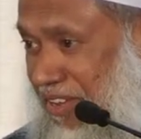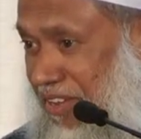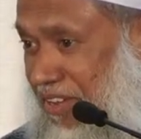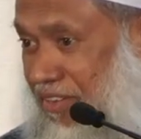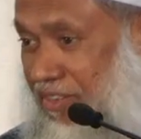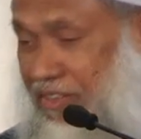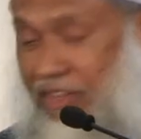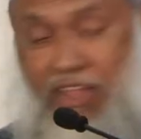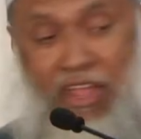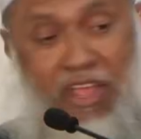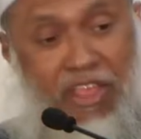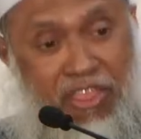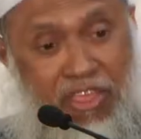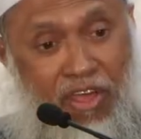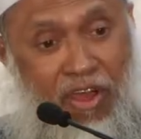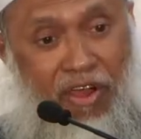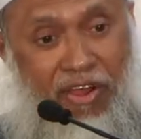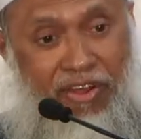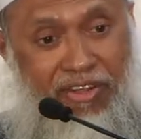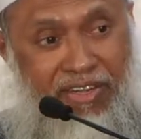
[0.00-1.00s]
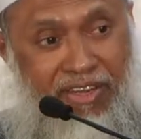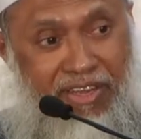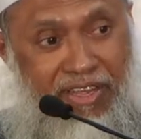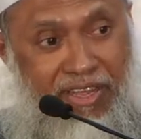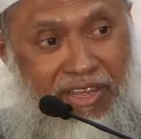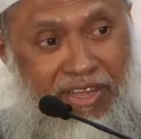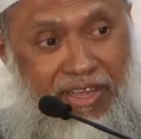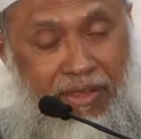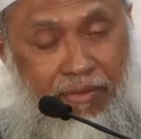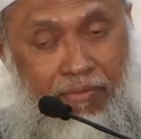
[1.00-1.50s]
So he
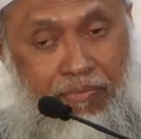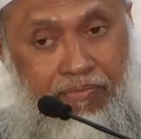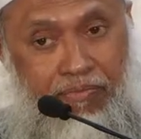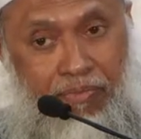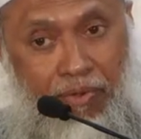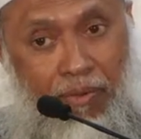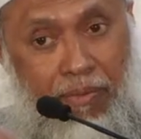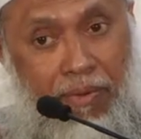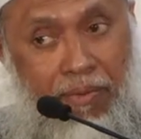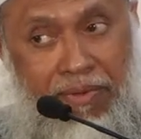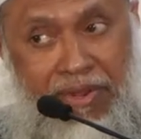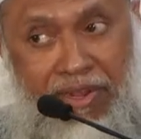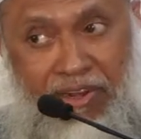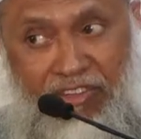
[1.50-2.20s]
thought probably